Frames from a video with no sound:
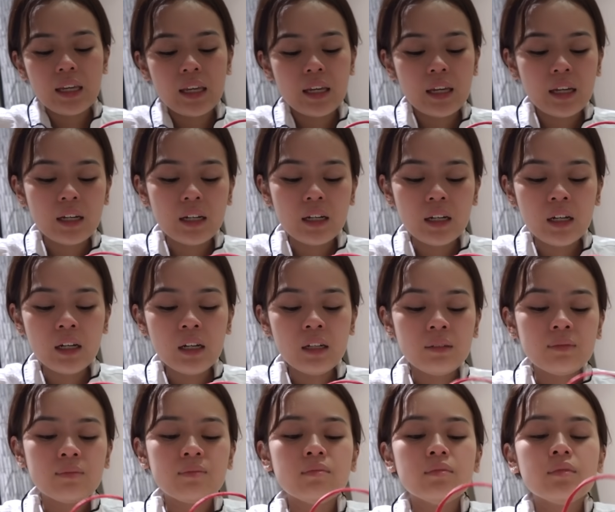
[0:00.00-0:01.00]
here,
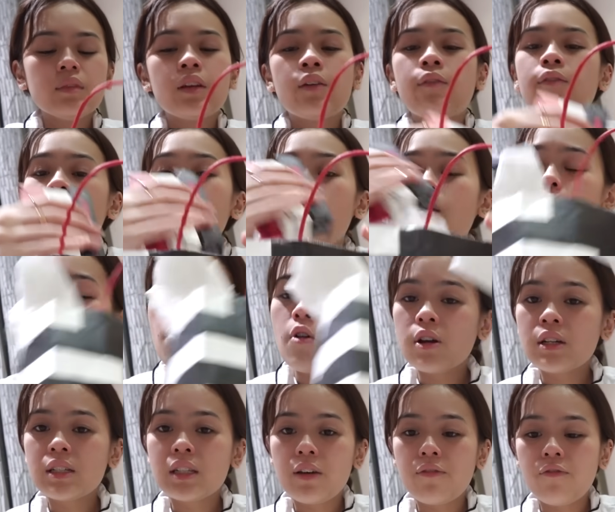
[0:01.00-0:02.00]
we got
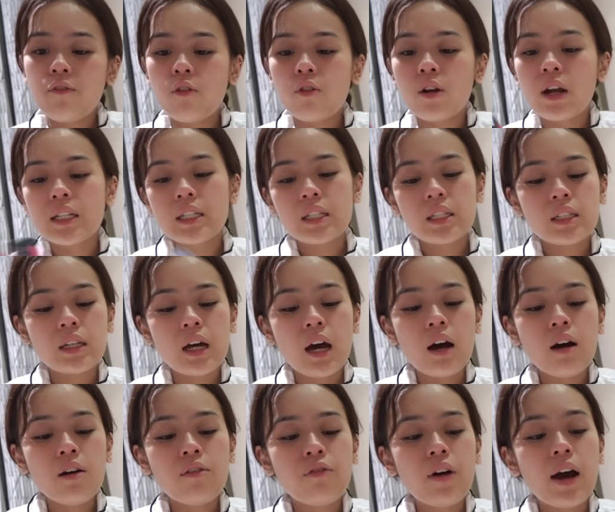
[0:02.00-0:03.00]
more Sephora
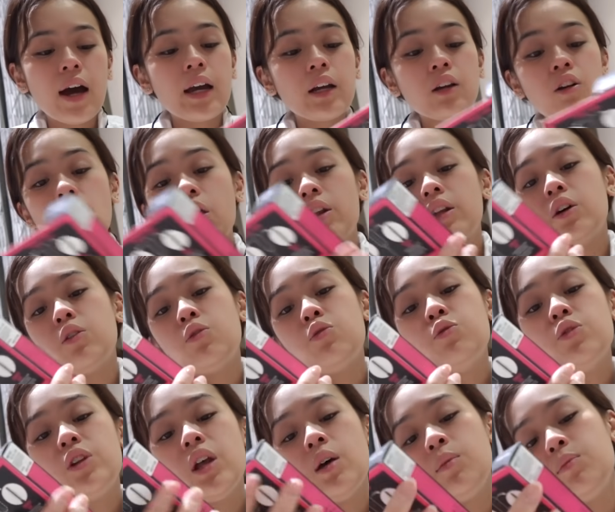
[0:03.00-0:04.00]
stuff. I got the
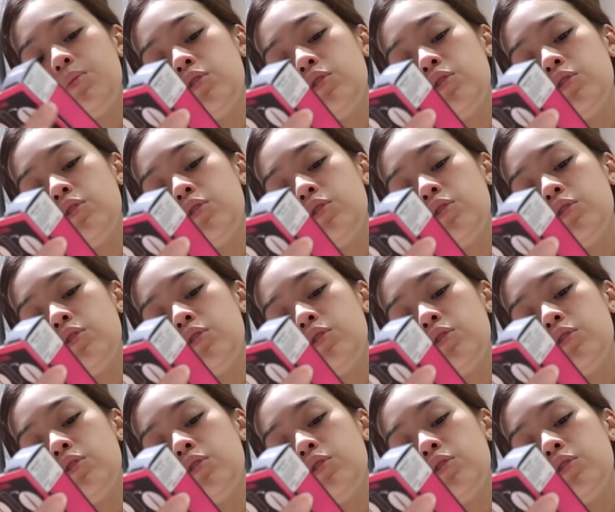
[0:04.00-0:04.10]
Huda